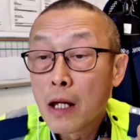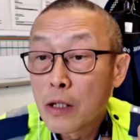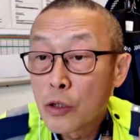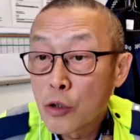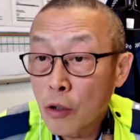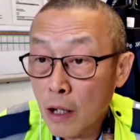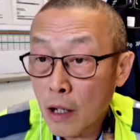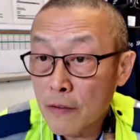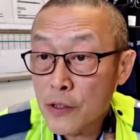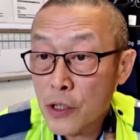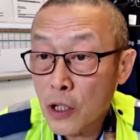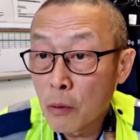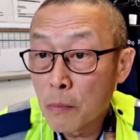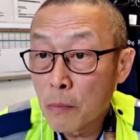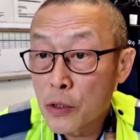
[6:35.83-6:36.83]
driver's
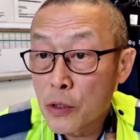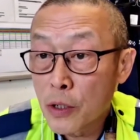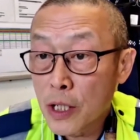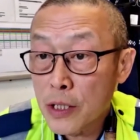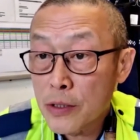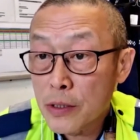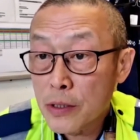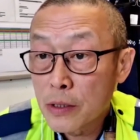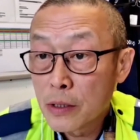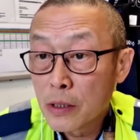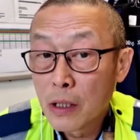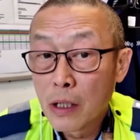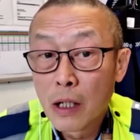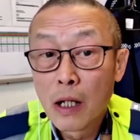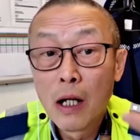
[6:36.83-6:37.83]
home address,
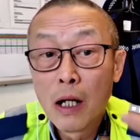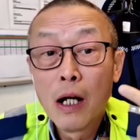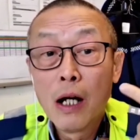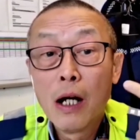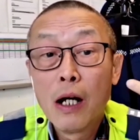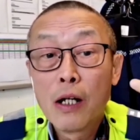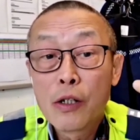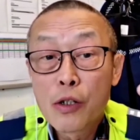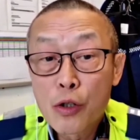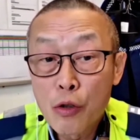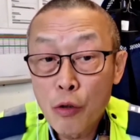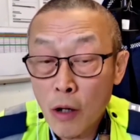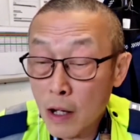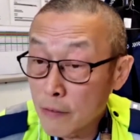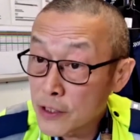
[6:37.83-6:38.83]

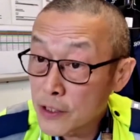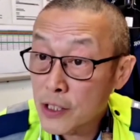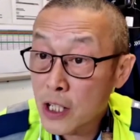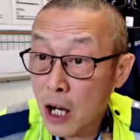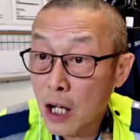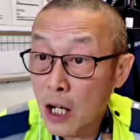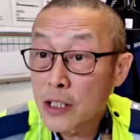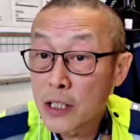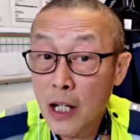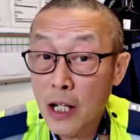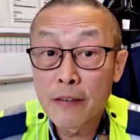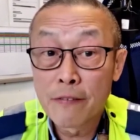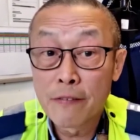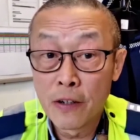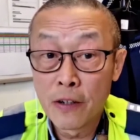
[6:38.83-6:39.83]
driver's contact
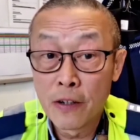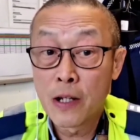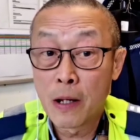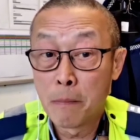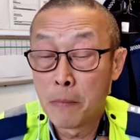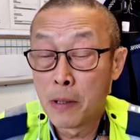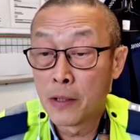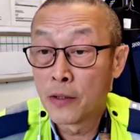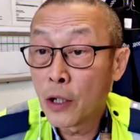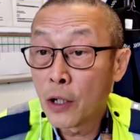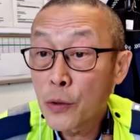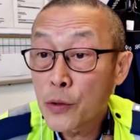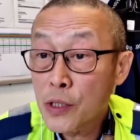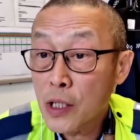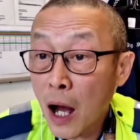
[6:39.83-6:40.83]
phone number.
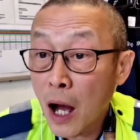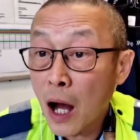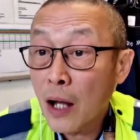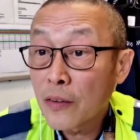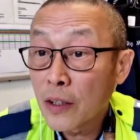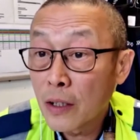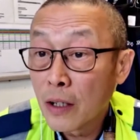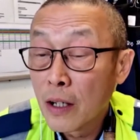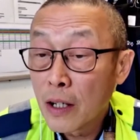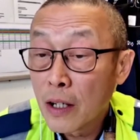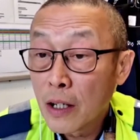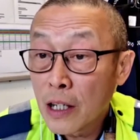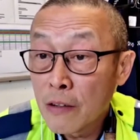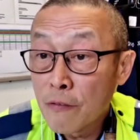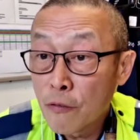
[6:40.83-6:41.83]
Those are the
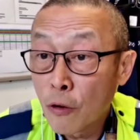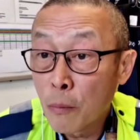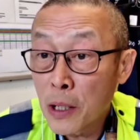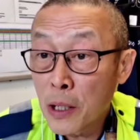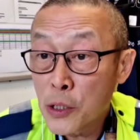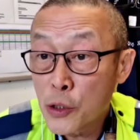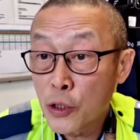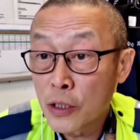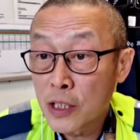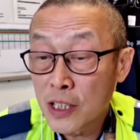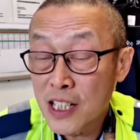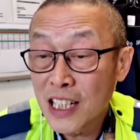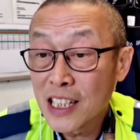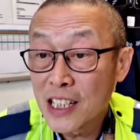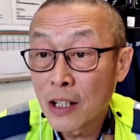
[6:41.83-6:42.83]
information, the
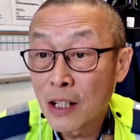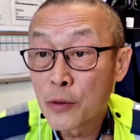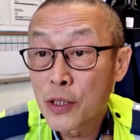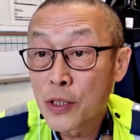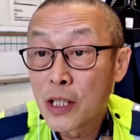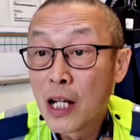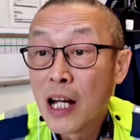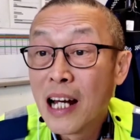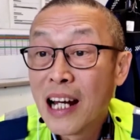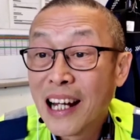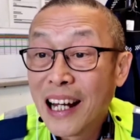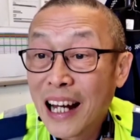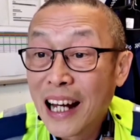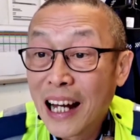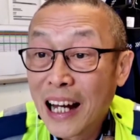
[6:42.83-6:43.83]
details
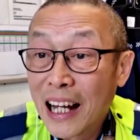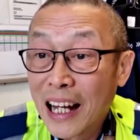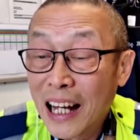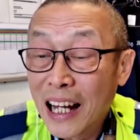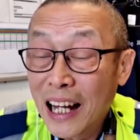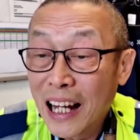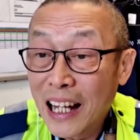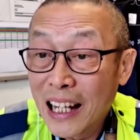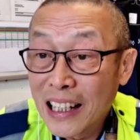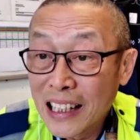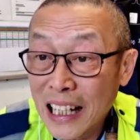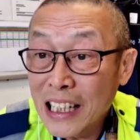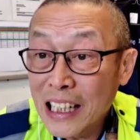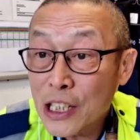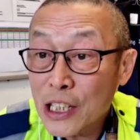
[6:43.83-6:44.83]

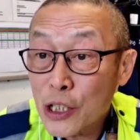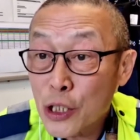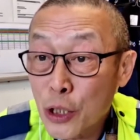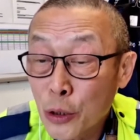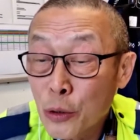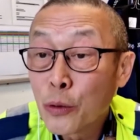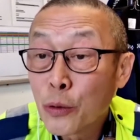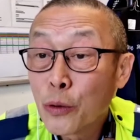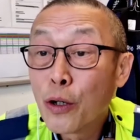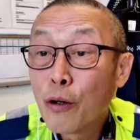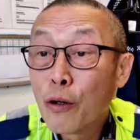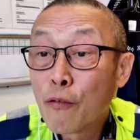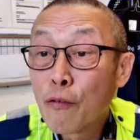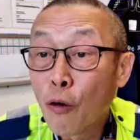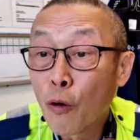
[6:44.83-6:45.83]
need to
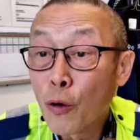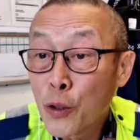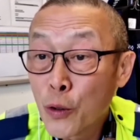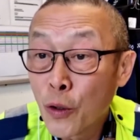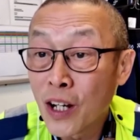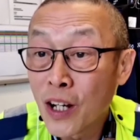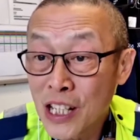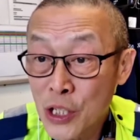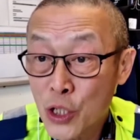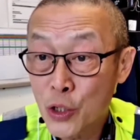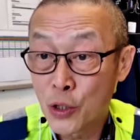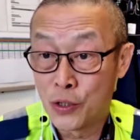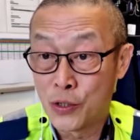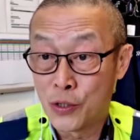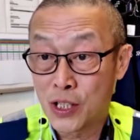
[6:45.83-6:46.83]
for your
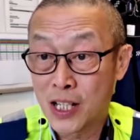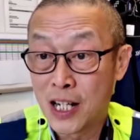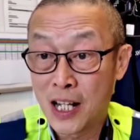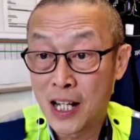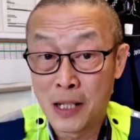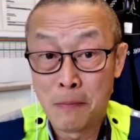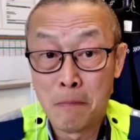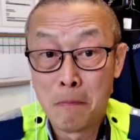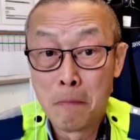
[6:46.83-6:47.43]
insurance claim.